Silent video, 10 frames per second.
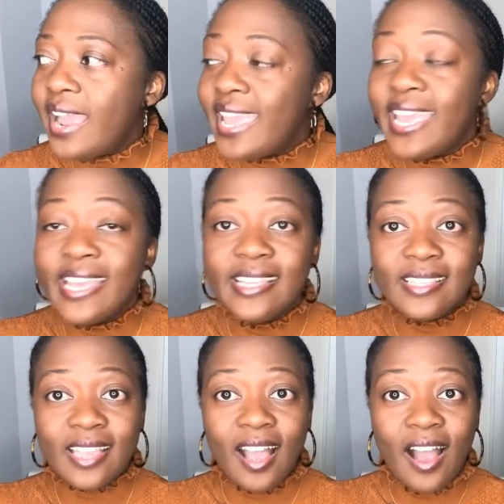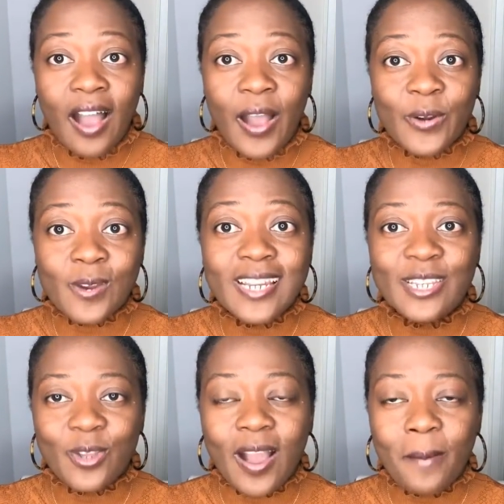is
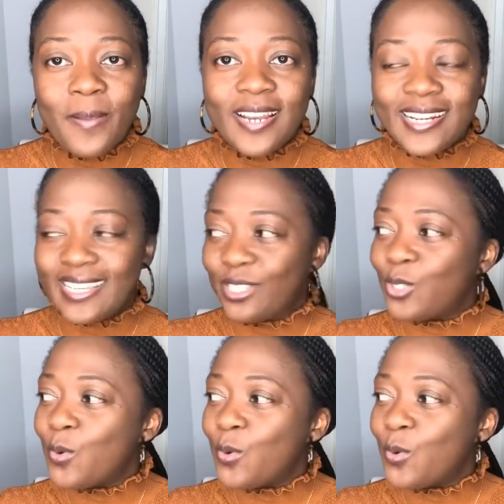really your ability